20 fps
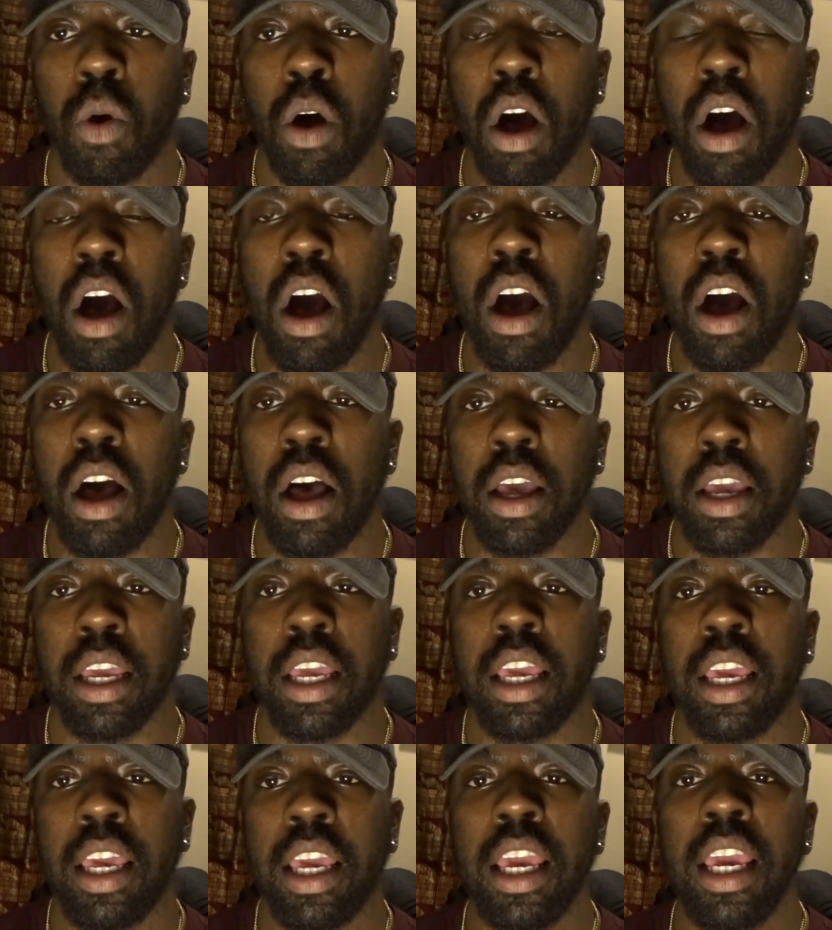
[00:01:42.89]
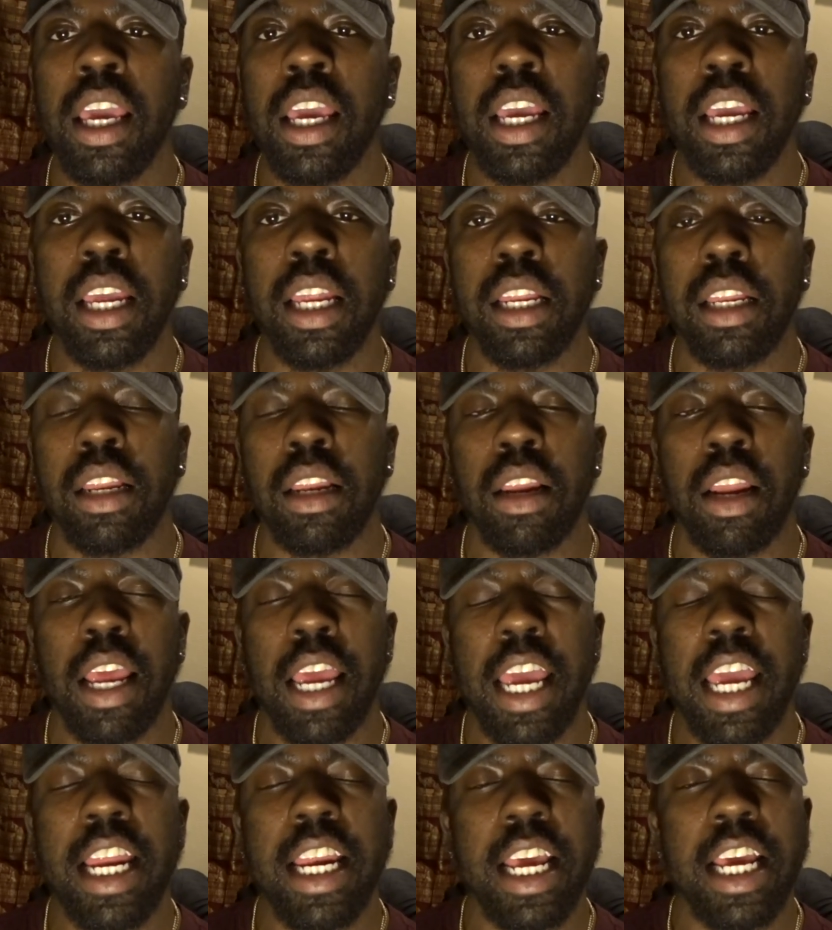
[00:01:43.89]
uh, he
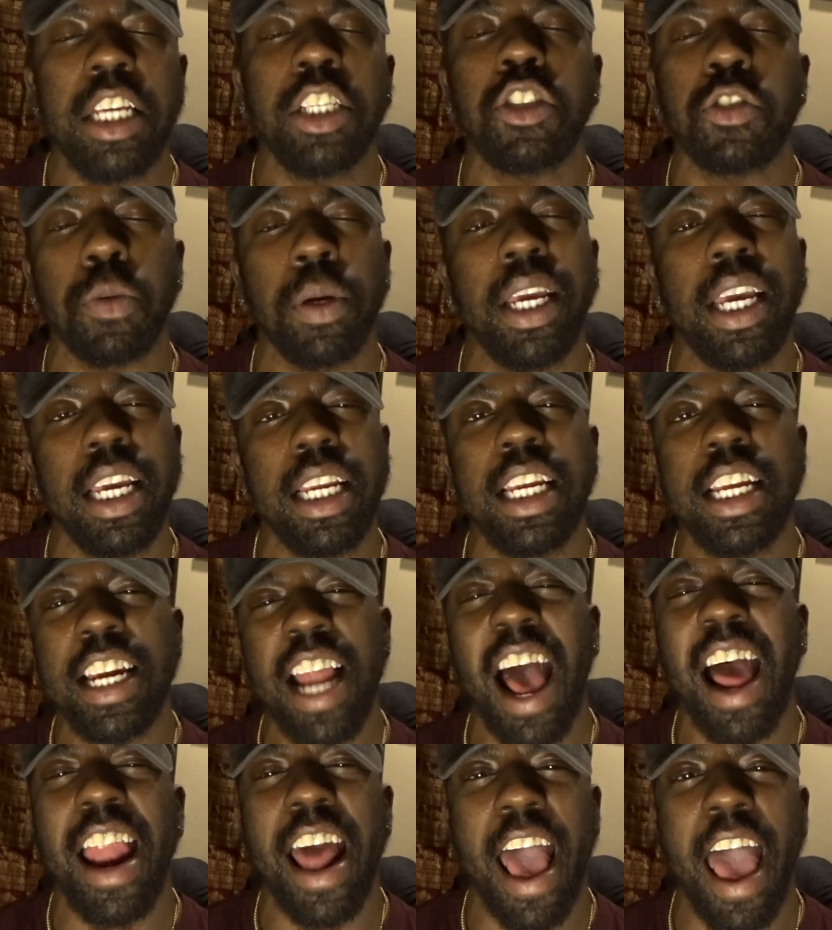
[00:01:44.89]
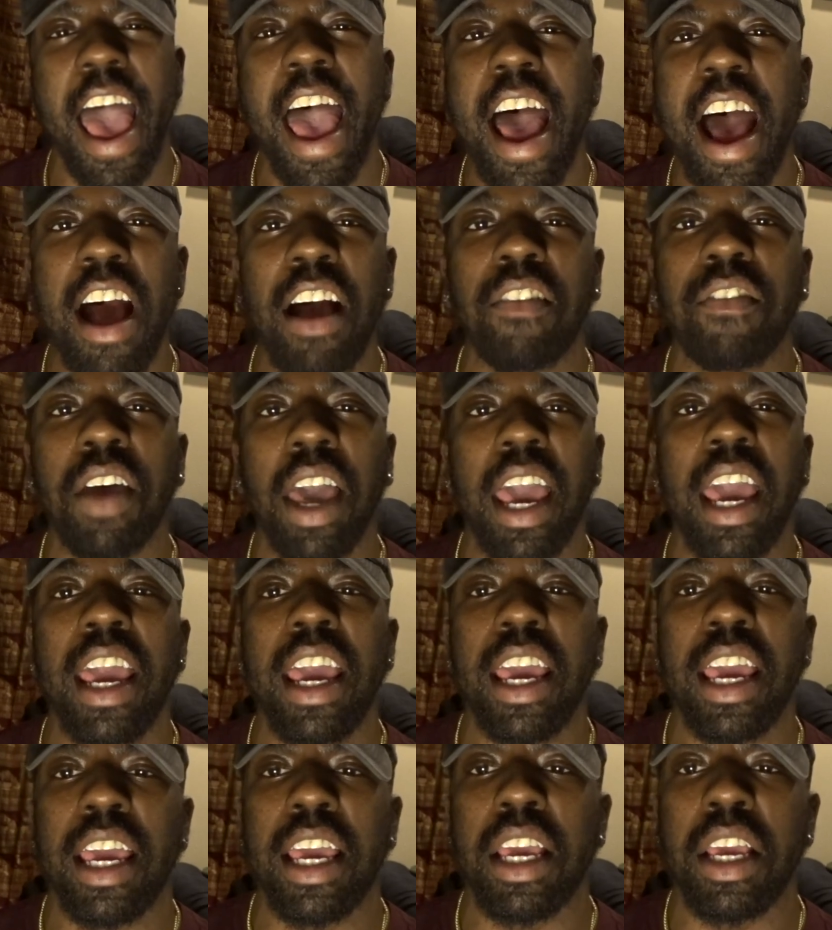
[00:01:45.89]
in history he did not have
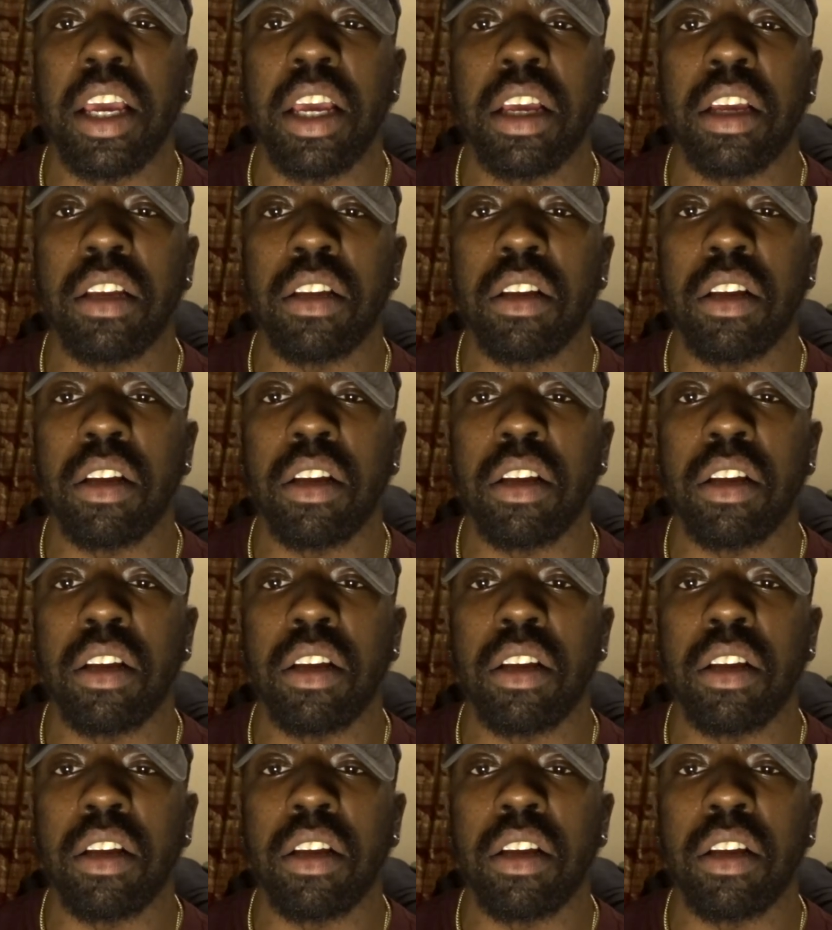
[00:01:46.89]
a